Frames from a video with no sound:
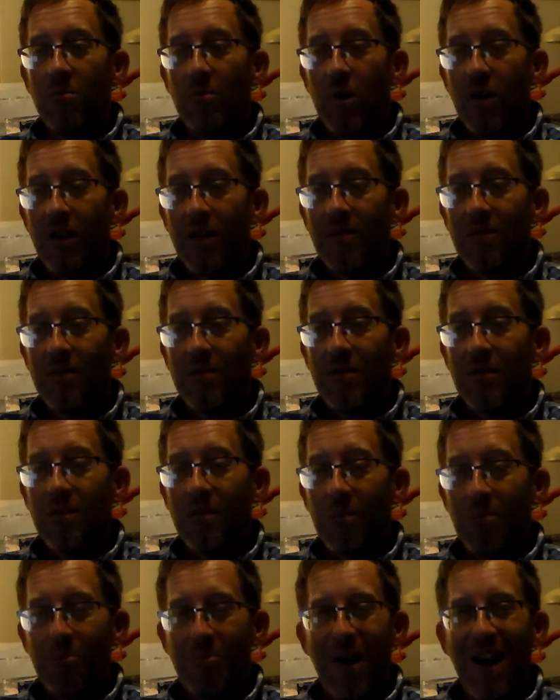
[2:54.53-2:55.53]
But
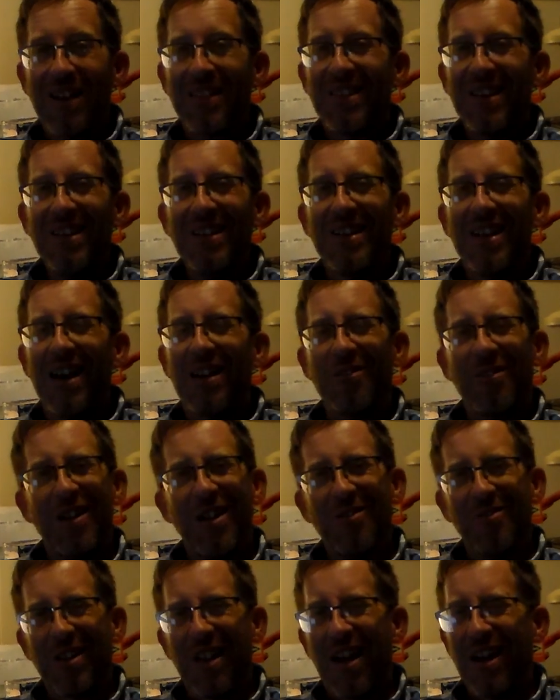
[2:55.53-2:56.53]
back then, I don't
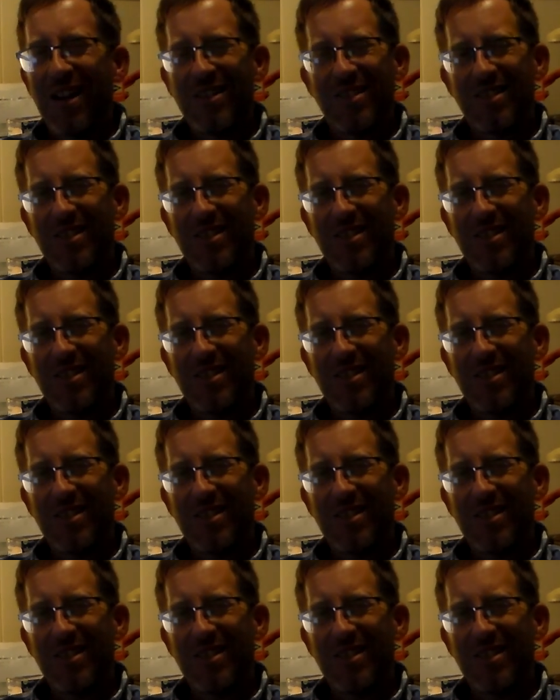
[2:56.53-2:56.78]
know, guys,